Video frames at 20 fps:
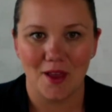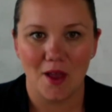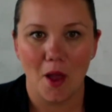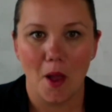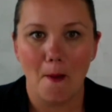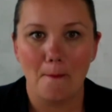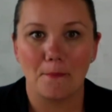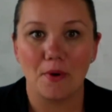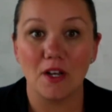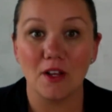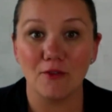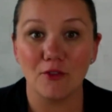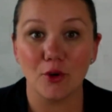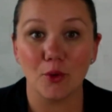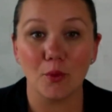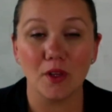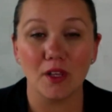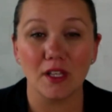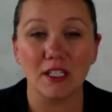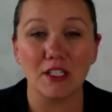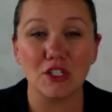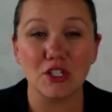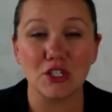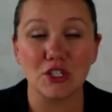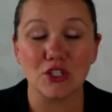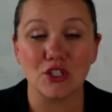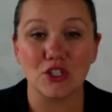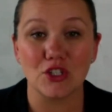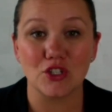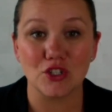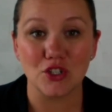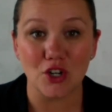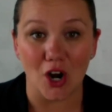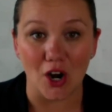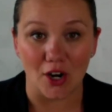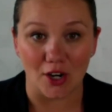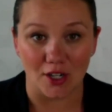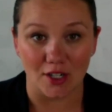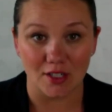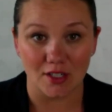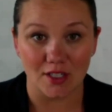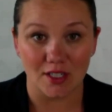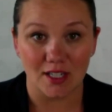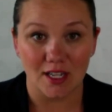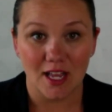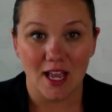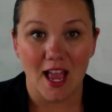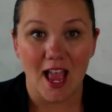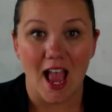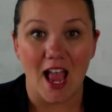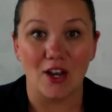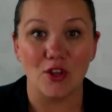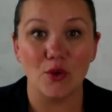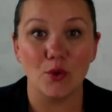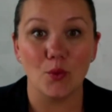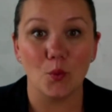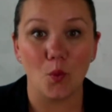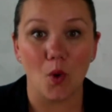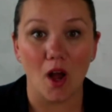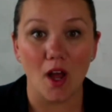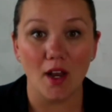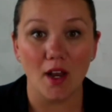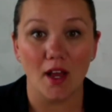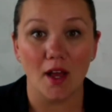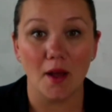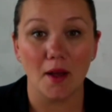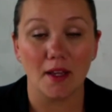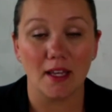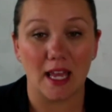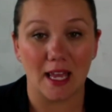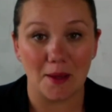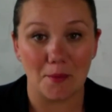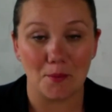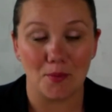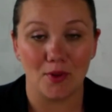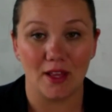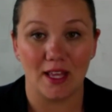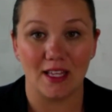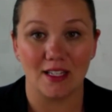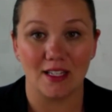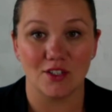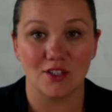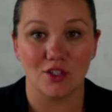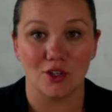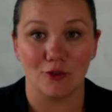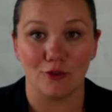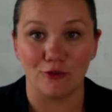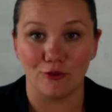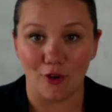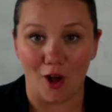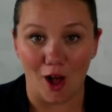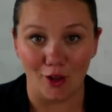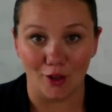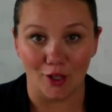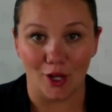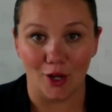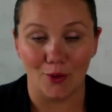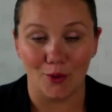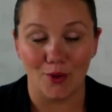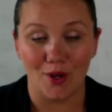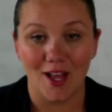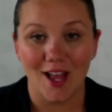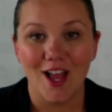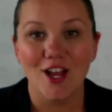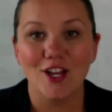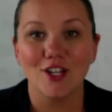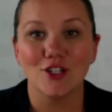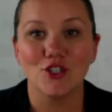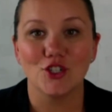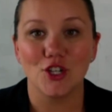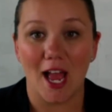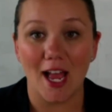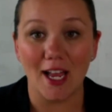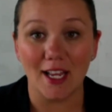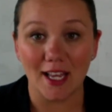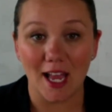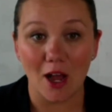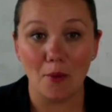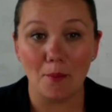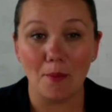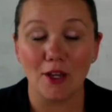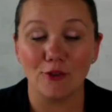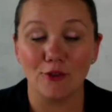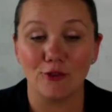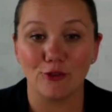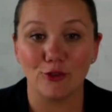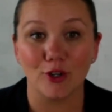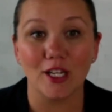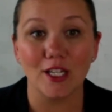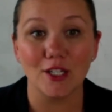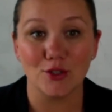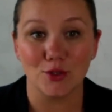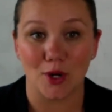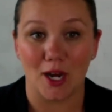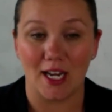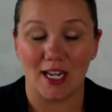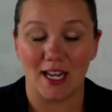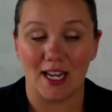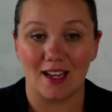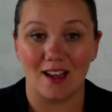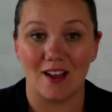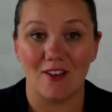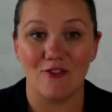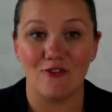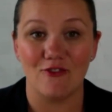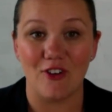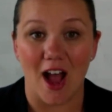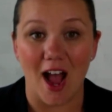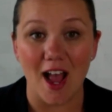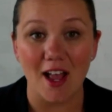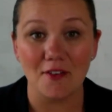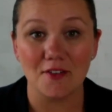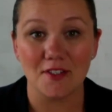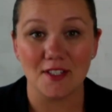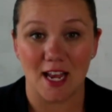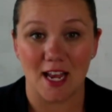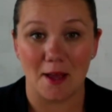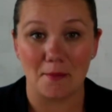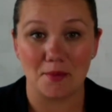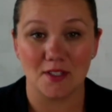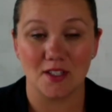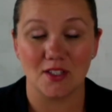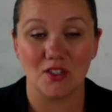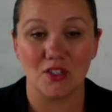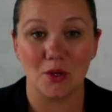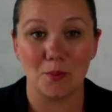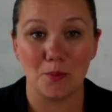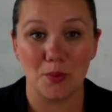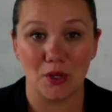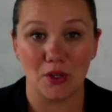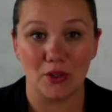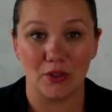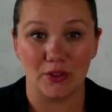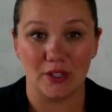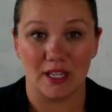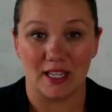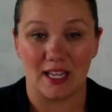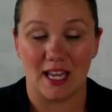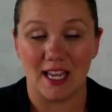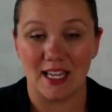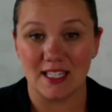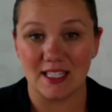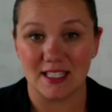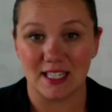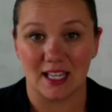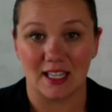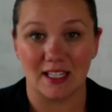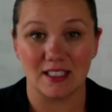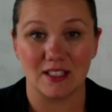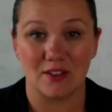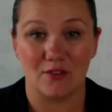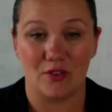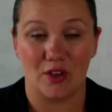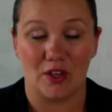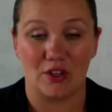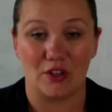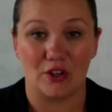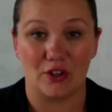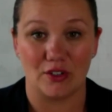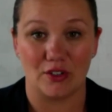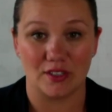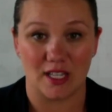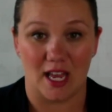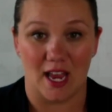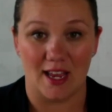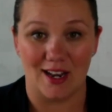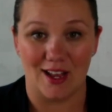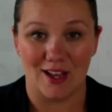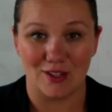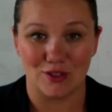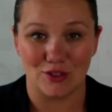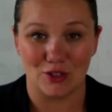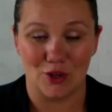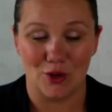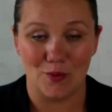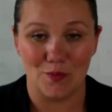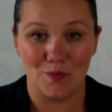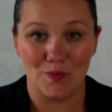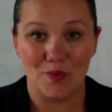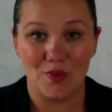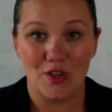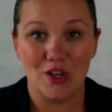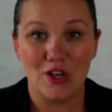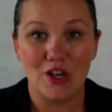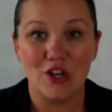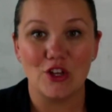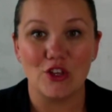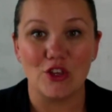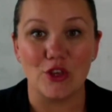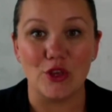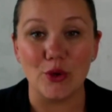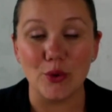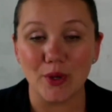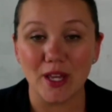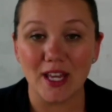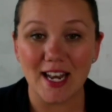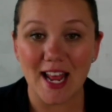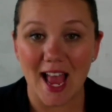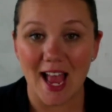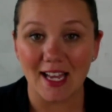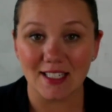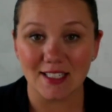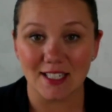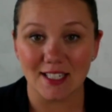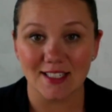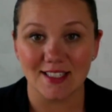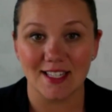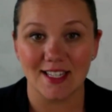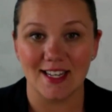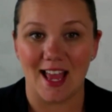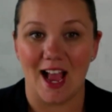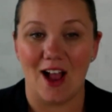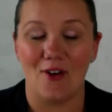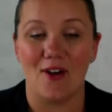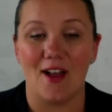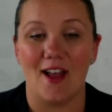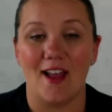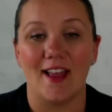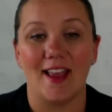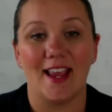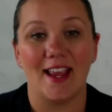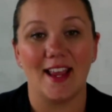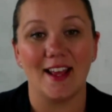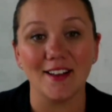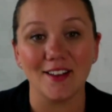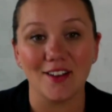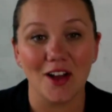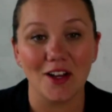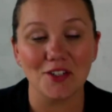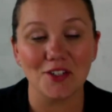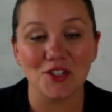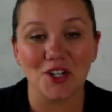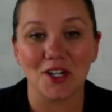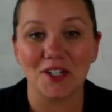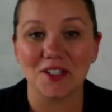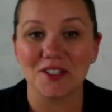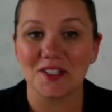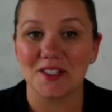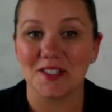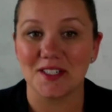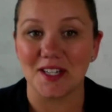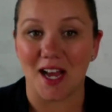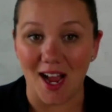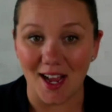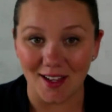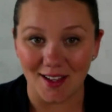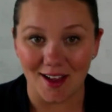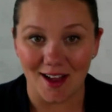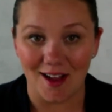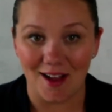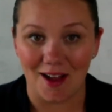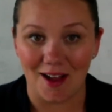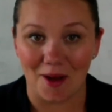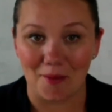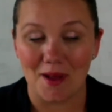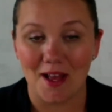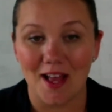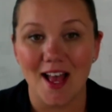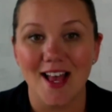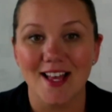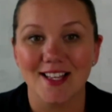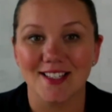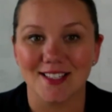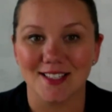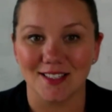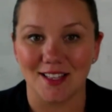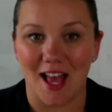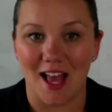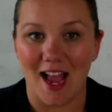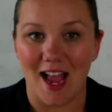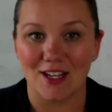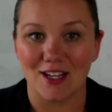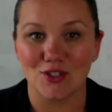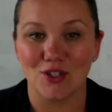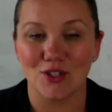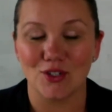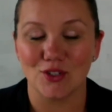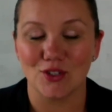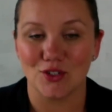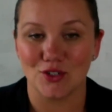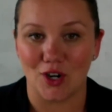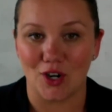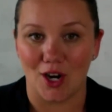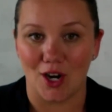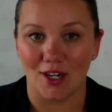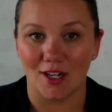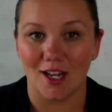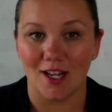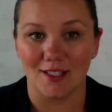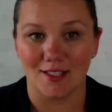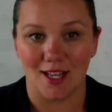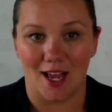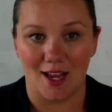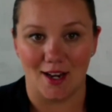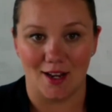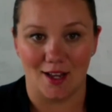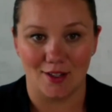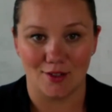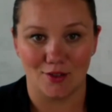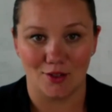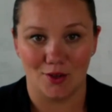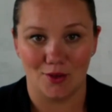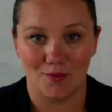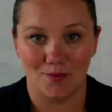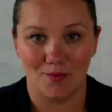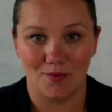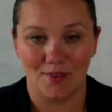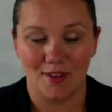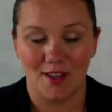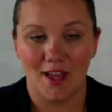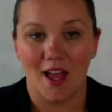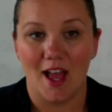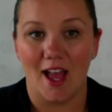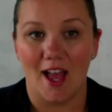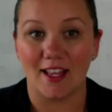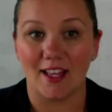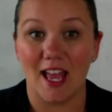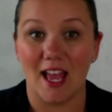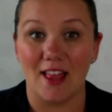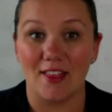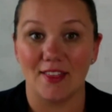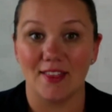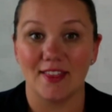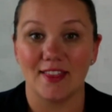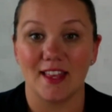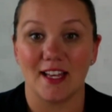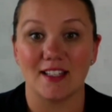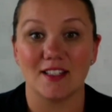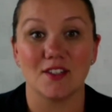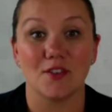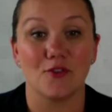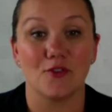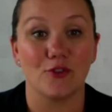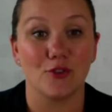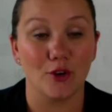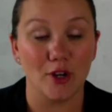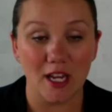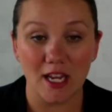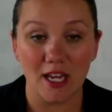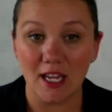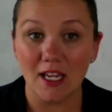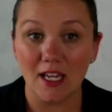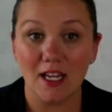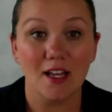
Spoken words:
But if you're willing to start and you want a game plan follow, check out my free training, 5 Steps to Building a 6-Figure Side Hustle. You can access it now at annaconchar.com/start-a-side-hustle. Again, that's a free